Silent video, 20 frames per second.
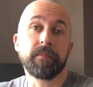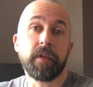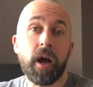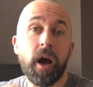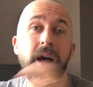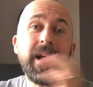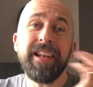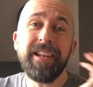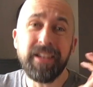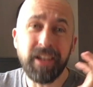
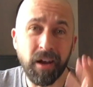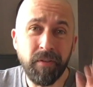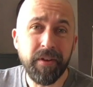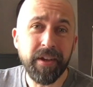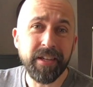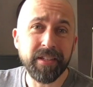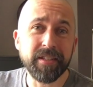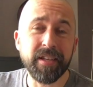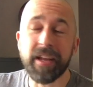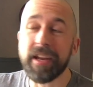I love
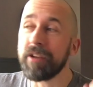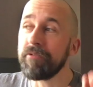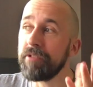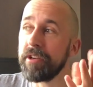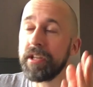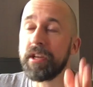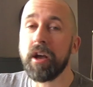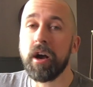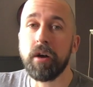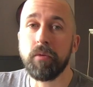it, and I
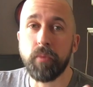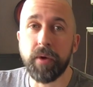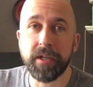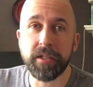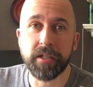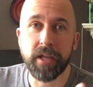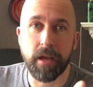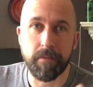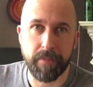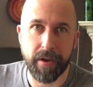really can't wait
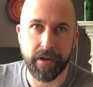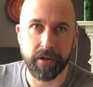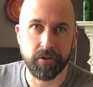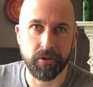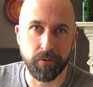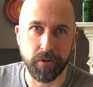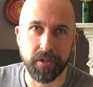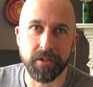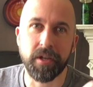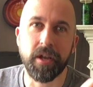to get back
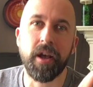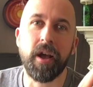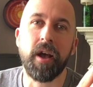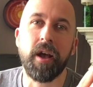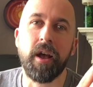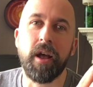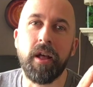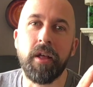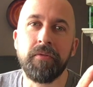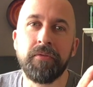to it.
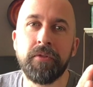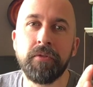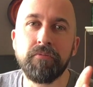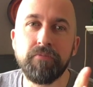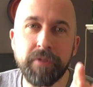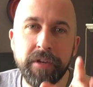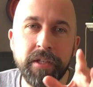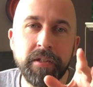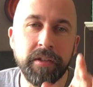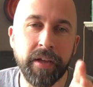The
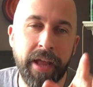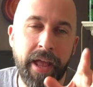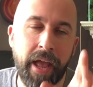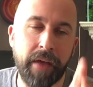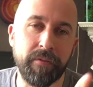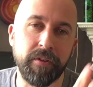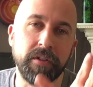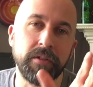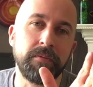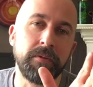reason I
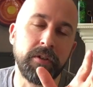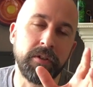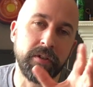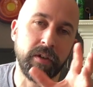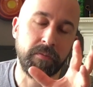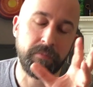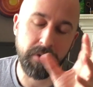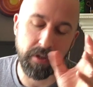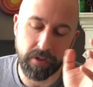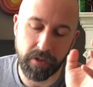haven't is because
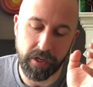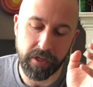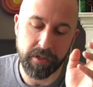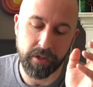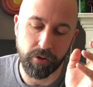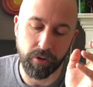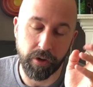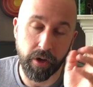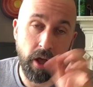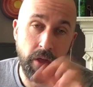I've been
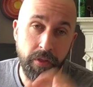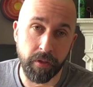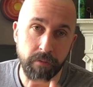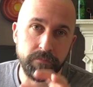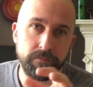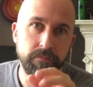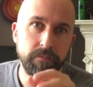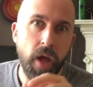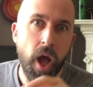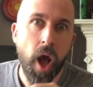knitting on other...
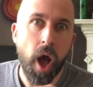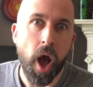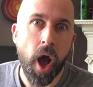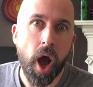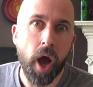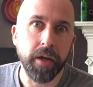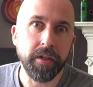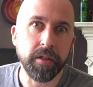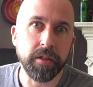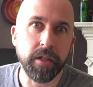
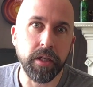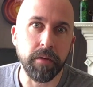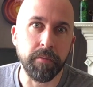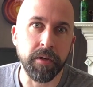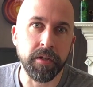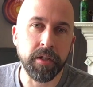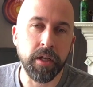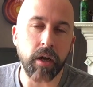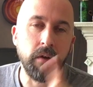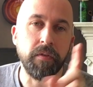I just did it
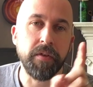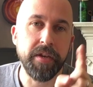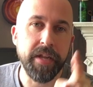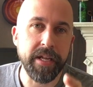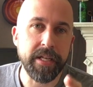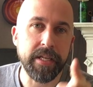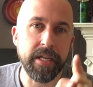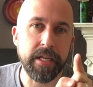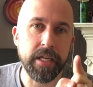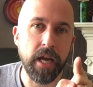myself.
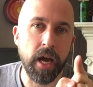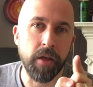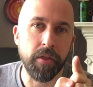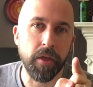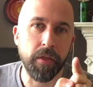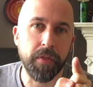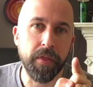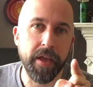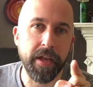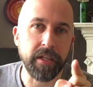Knitting
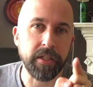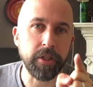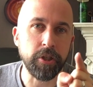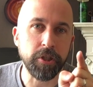other things.